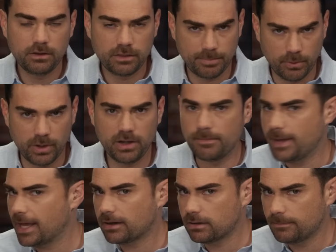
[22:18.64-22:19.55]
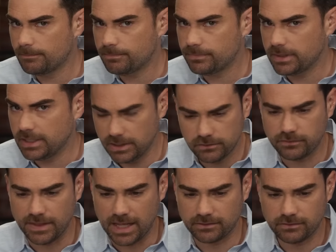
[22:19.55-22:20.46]
The point of the matter
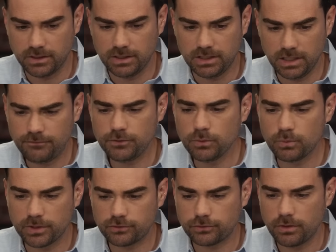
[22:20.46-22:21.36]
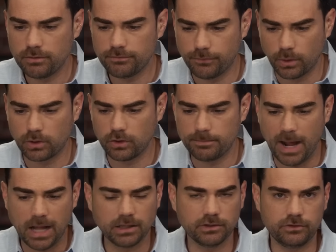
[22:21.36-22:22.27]
is that if you wish for good
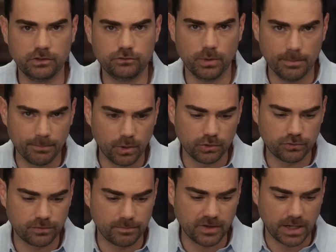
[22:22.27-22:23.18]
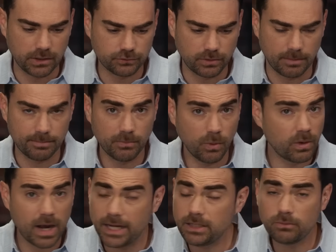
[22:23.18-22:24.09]
policy to emerge from Donald Trump
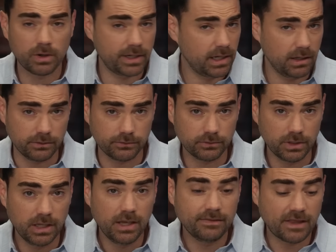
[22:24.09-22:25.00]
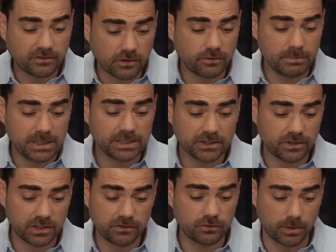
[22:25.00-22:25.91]
or anyone else, that doesn't mean
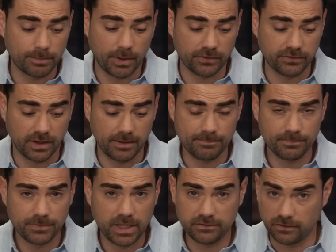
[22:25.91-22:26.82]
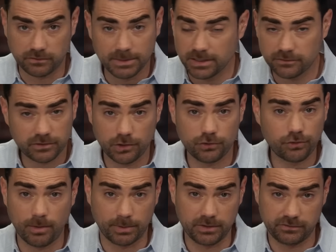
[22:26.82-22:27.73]
listening to Trump all the time. It doesn't mean listening to
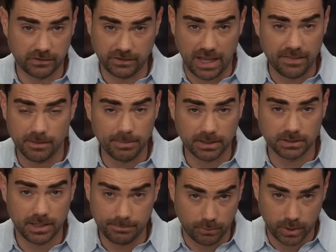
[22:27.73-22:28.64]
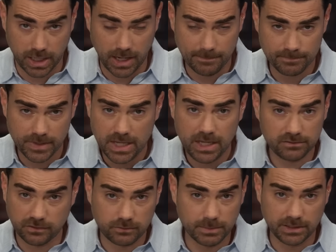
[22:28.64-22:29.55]
Trump when he says end the Bud Light boycott.
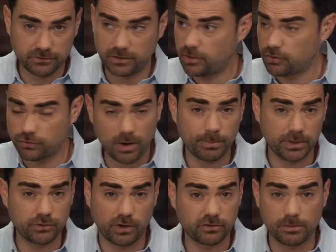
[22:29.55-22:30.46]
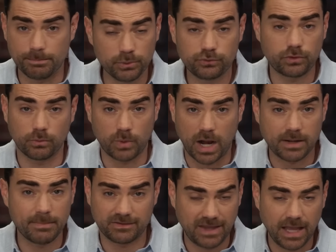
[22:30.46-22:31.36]
It doesn't mean listening to Trump when he tries to boost
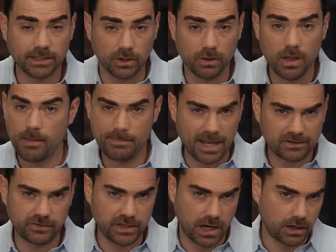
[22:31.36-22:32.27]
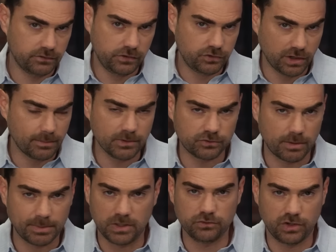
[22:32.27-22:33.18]
Ronna McDaniel back to the RNC
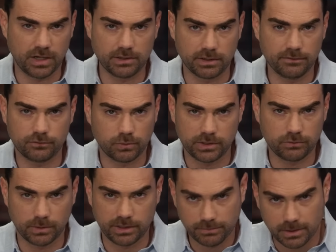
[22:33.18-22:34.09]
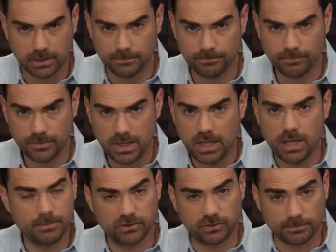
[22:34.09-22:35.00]
chairmanship in January of 2023.
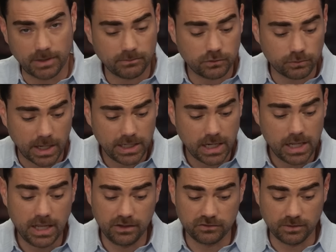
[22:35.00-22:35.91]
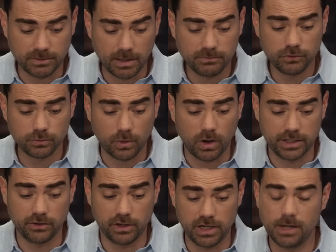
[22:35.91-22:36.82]
It means sometimes he's right and sometimes he's wrong.
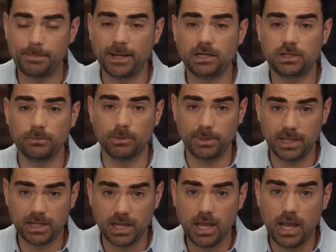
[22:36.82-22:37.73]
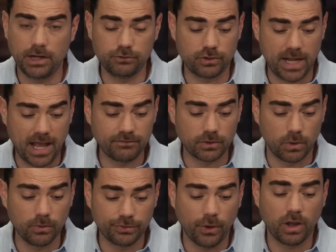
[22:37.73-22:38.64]
You're an independent human being and you should have your
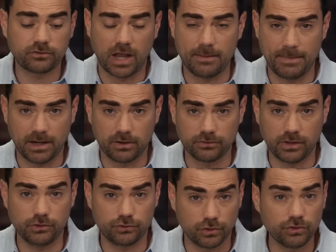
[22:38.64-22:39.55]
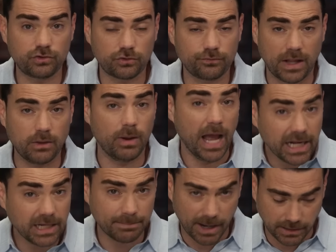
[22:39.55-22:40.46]
own thoughts on matters and you shouldn't just follow
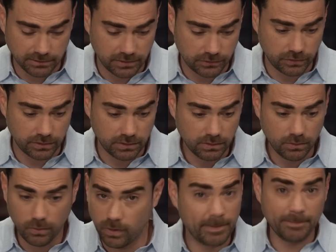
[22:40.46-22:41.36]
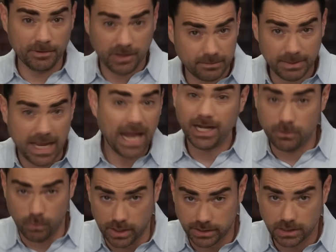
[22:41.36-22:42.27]
any politician or people like me,
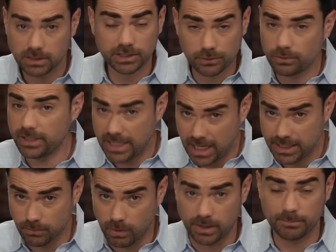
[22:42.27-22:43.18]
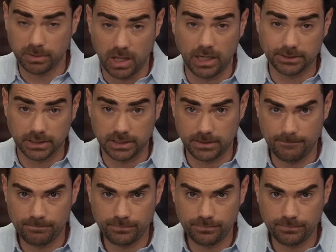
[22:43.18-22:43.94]
anyone, literally anyone, blindly.